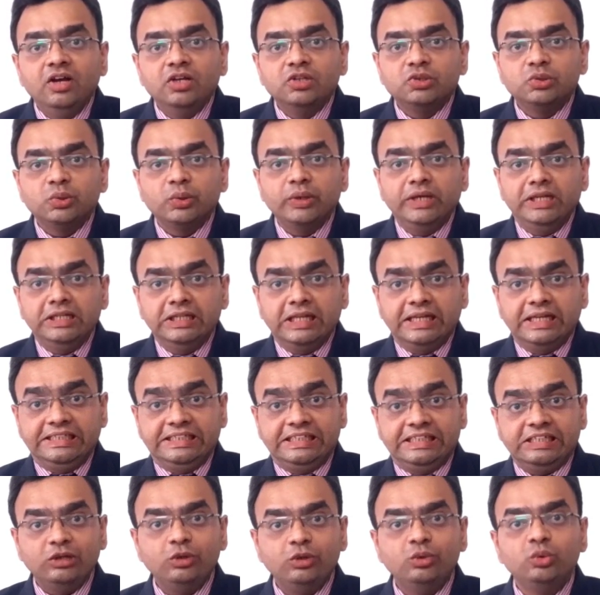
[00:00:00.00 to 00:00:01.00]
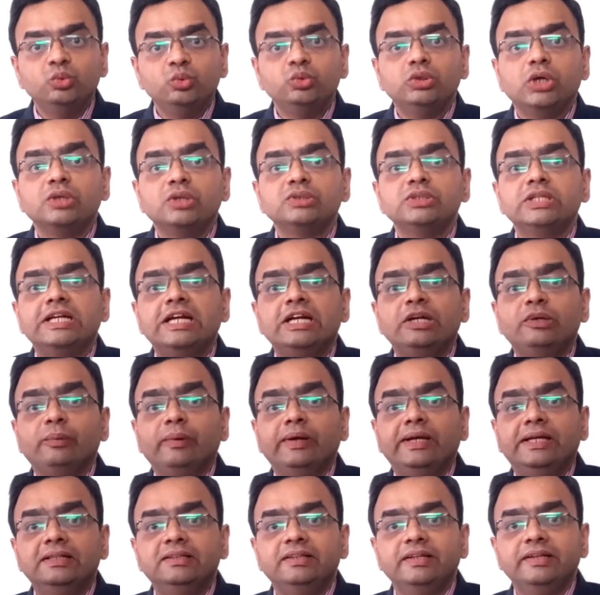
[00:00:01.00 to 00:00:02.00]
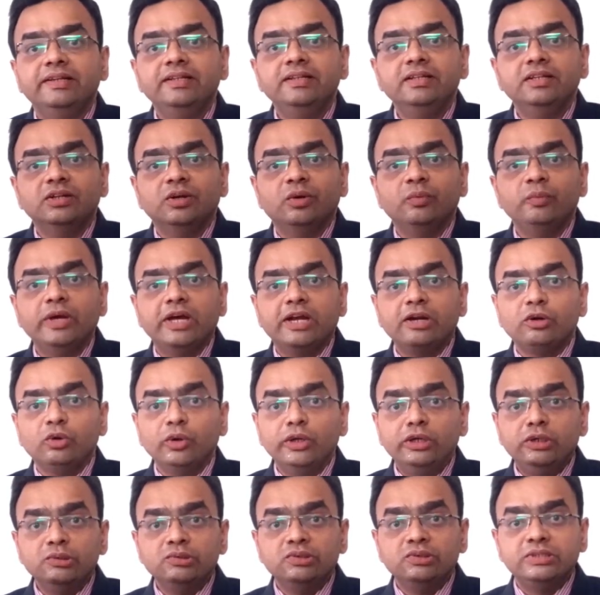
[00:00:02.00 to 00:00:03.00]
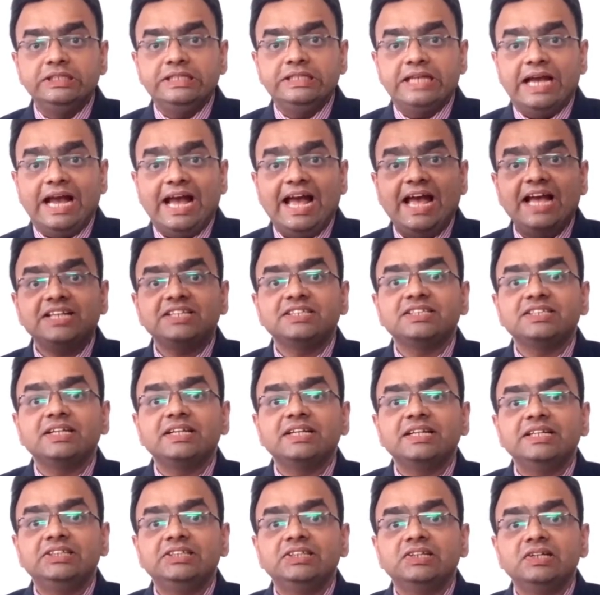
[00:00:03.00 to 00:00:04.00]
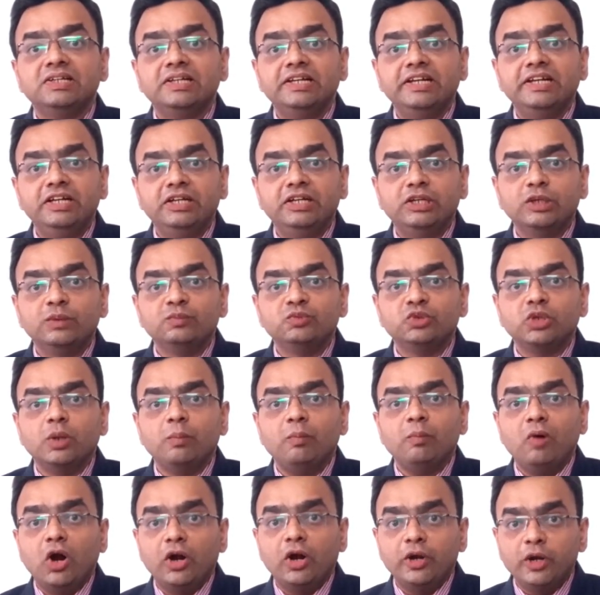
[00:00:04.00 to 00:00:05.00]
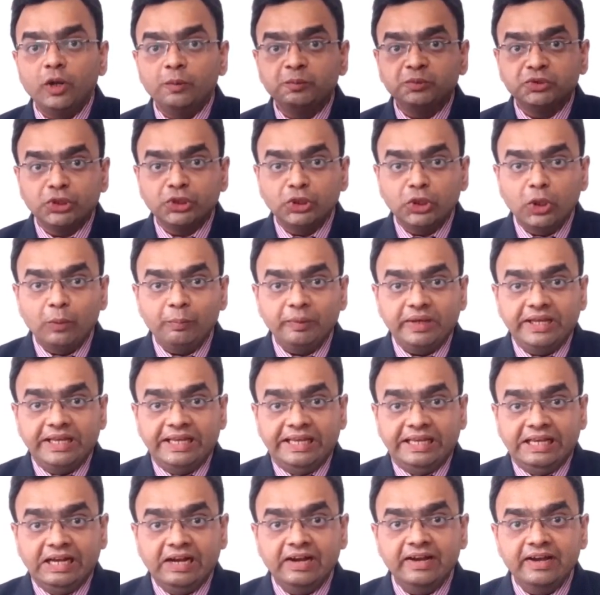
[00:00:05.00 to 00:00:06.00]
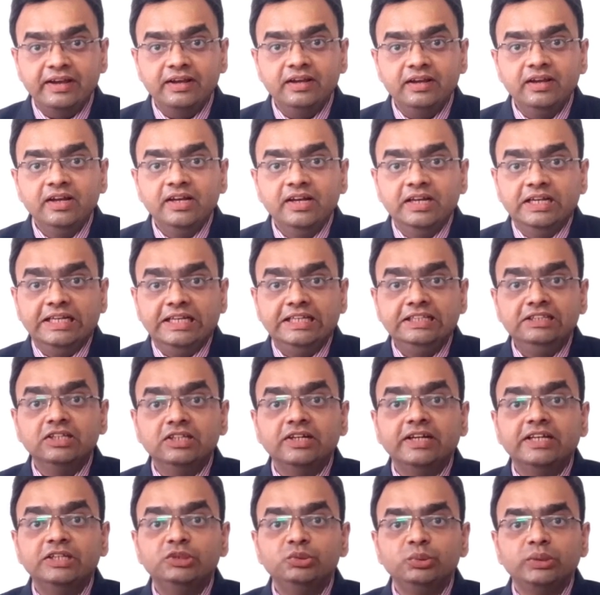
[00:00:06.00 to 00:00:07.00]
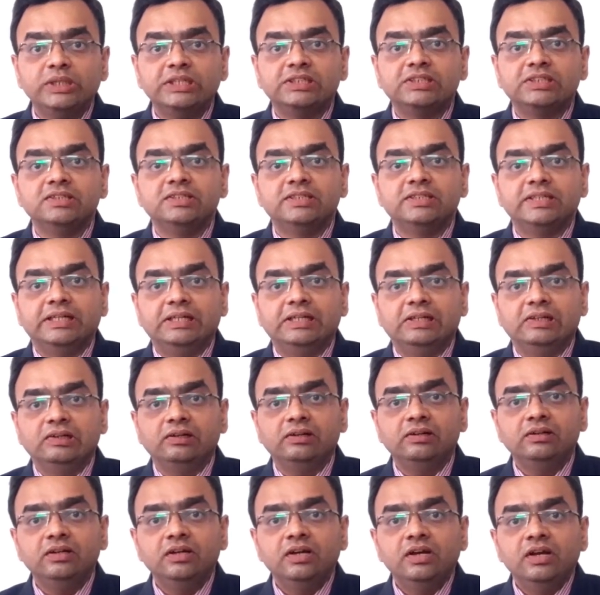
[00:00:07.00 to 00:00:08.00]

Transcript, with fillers: So in the year 2023, we are going to see acceleration in terms of adoption of AI in the education sector.